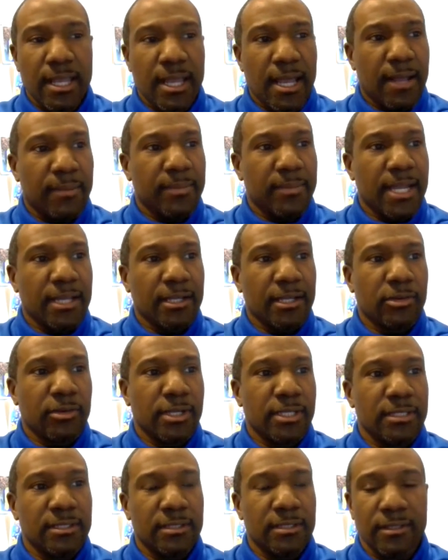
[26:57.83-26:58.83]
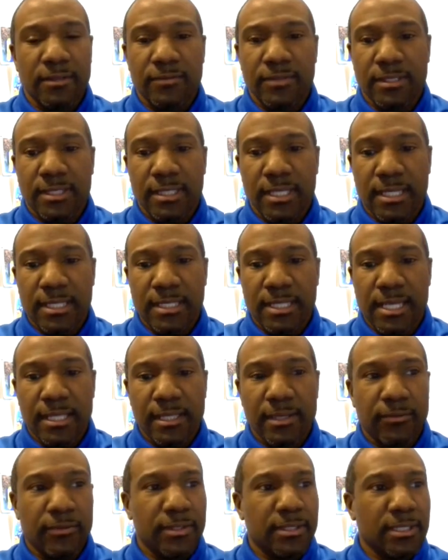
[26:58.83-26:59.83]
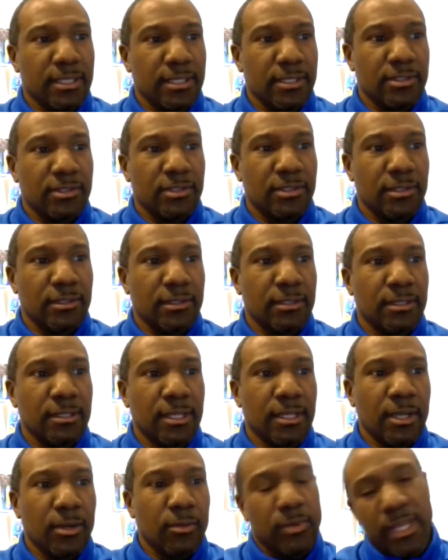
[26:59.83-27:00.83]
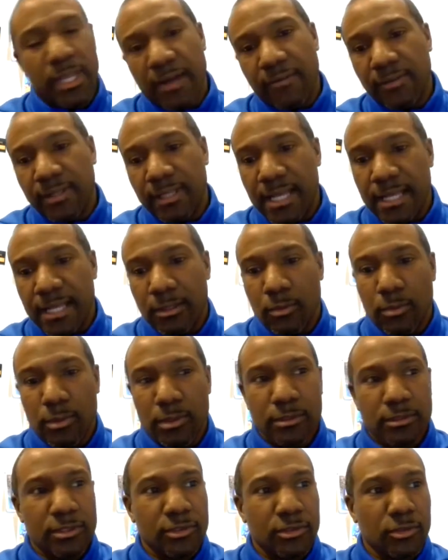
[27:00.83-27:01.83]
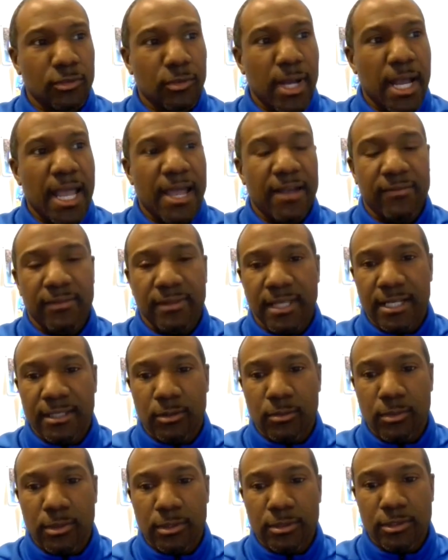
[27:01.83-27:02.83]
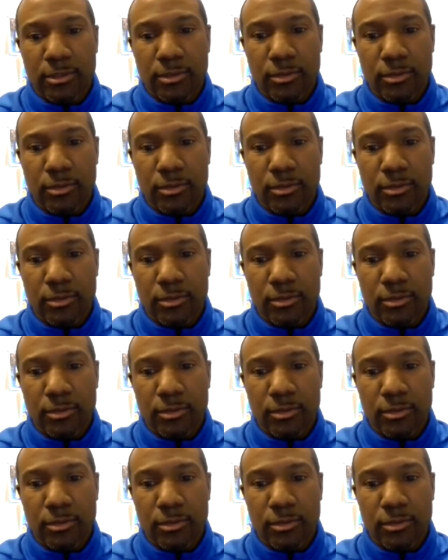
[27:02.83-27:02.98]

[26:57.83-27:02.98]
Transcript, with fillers: I'm not crazy enough to think that everything is good. We have a lot of work to do. I have a lot of work